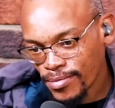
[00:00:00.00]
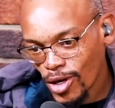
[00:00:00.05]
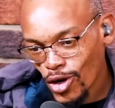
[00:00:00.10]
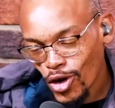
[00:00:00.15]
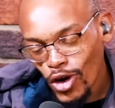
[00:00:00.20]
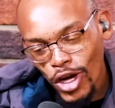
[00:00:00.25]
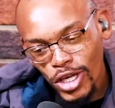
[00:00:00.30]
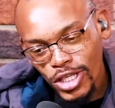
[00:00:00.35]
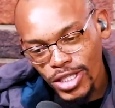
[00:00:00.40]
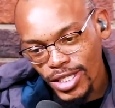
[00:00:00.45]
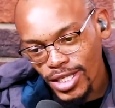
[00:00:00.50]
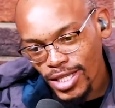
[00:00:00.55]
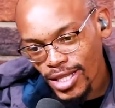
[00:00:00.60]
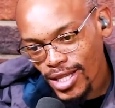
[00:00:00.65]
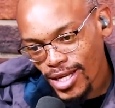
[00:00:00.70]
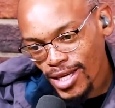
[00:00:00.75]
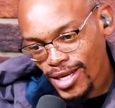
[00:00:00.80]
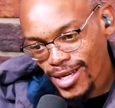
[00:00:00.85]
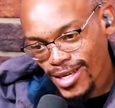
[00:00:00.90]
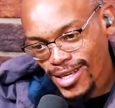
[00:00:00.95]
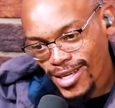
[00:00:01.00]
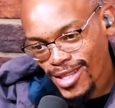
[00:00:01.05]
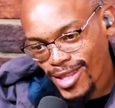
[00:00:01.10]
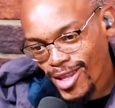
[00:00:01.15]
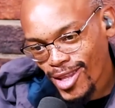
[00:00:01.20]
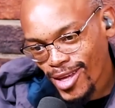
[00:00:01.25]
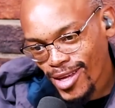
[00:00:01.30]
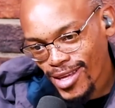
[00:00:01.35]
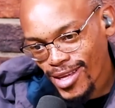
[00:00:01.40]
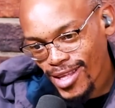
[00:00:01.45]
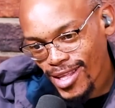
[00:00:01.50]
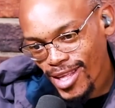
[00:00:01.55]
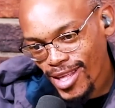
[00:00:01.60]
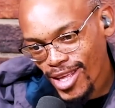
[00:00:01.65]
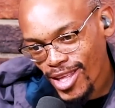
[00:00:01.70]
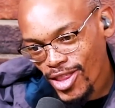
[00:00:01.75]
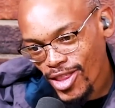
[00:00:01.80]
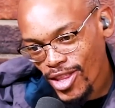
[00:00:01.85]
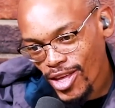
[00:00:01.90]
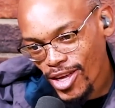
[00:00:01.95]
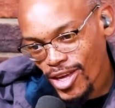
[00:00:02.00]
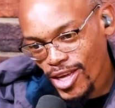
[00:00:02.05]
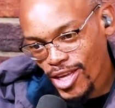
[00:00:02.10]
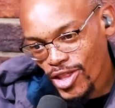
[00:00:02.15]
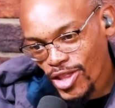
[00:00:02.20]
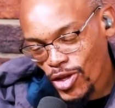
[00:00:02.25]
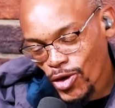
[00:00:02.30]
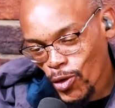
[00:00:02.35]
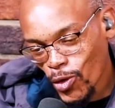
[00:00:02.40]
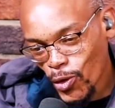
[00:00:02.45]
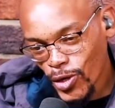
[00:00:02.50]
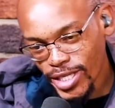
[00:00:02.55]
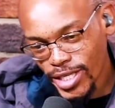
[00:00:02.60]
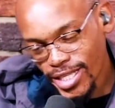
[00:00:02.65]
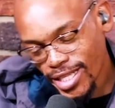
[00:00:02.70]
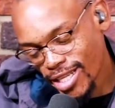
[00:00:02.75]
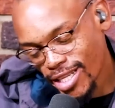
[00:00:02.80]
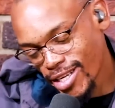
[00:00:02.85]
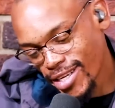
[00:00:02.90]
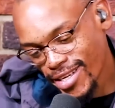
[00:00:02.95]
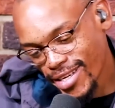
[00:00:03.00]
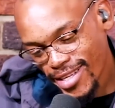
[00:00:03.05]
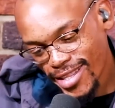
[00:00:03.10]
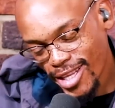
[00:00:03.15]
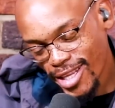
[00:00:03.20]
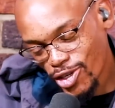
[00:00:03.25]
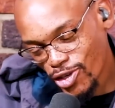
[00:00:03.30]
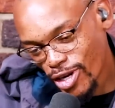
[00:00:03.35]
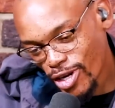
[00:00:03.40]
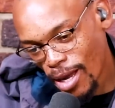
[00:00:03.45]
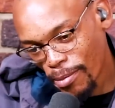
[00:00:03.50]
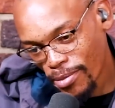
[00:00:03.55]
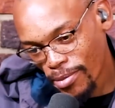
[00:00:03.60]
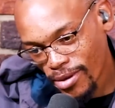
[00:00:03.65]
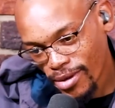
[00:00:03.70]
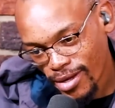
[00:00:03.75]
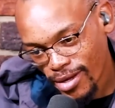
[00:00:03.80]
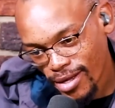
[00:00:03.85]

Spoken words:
lost in the noise, in the trap.